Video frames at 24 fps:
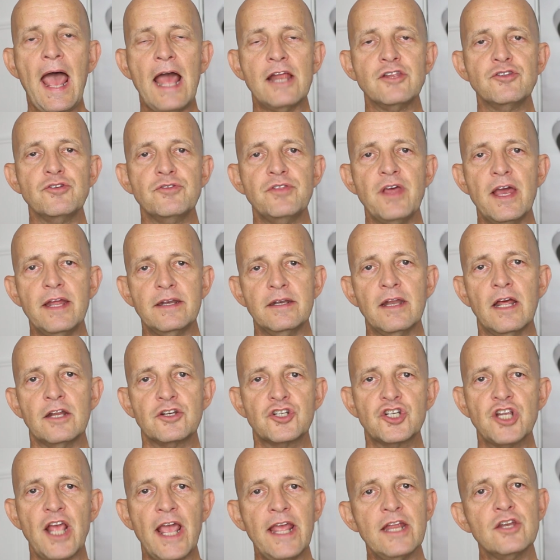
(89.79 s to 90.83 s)
and you then
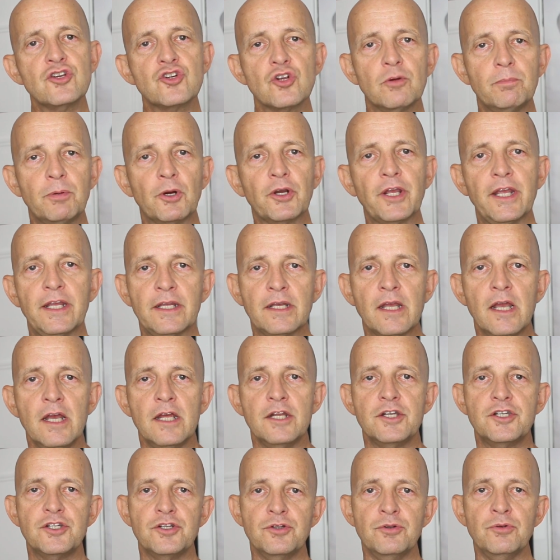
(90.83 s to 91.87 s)
change your booking
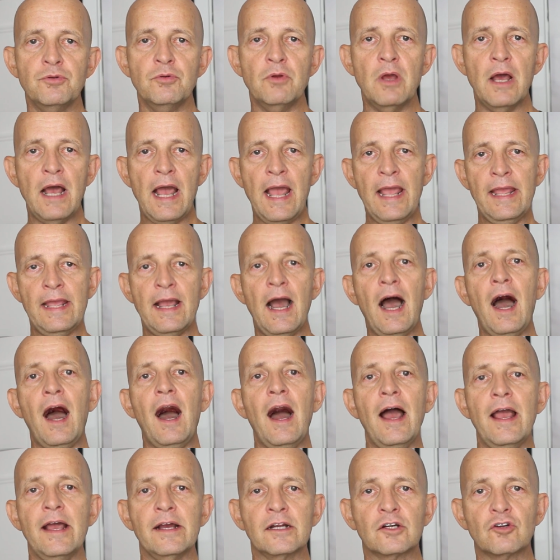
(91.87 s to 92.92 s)
to a
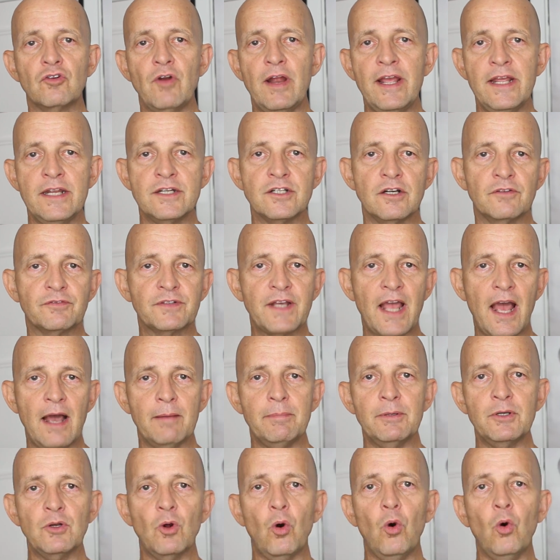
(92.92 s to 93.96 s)
higher grade of
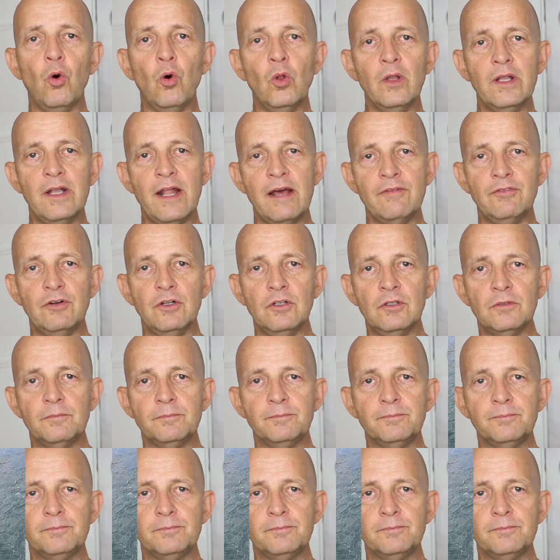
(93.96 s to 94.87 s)
cabin or level.